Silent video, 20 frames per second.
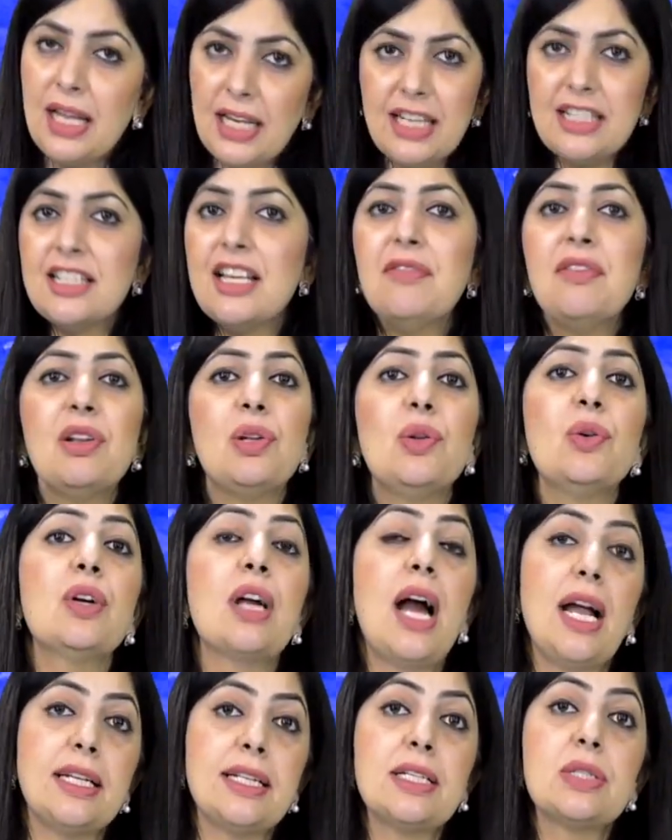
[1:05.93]
Let's have a look
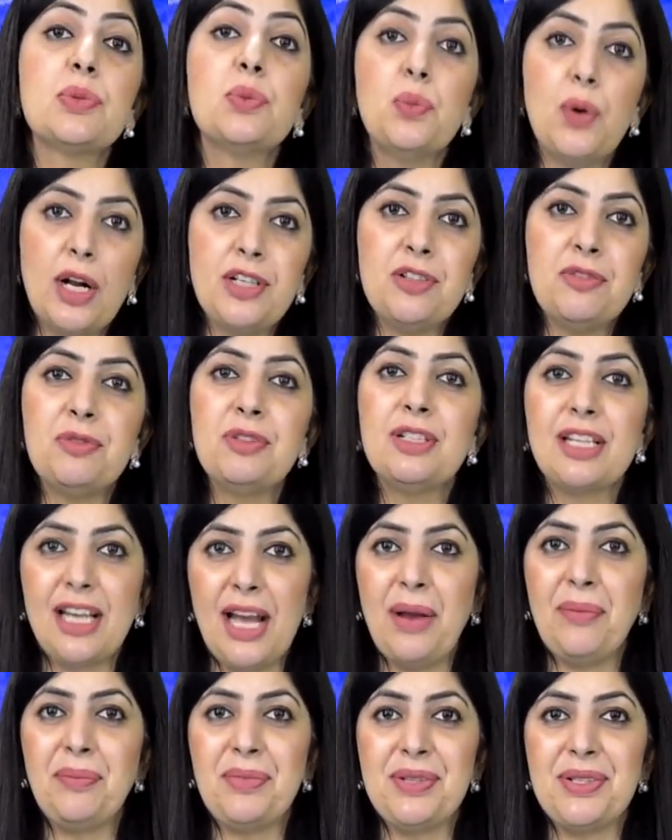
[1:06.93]
at its wonderful
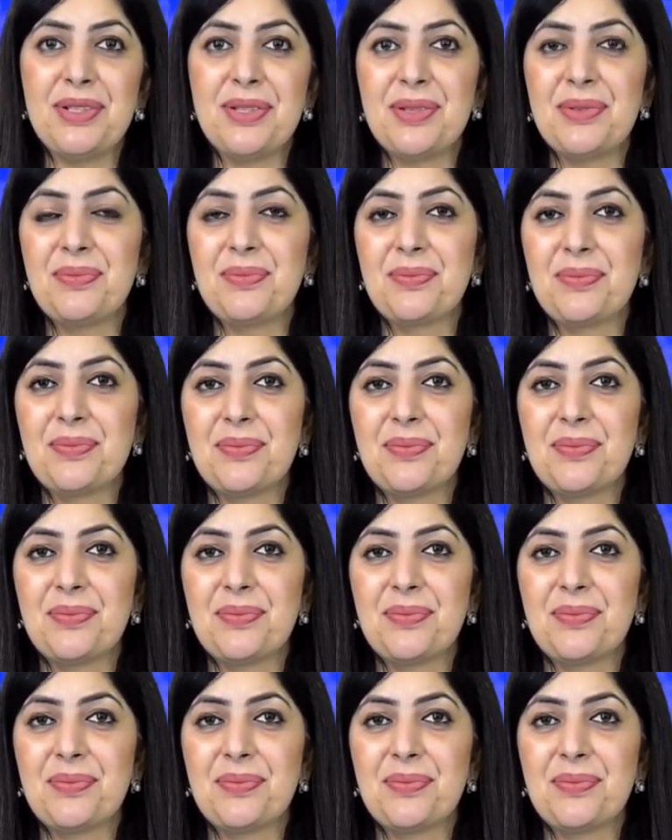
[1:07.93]
campus.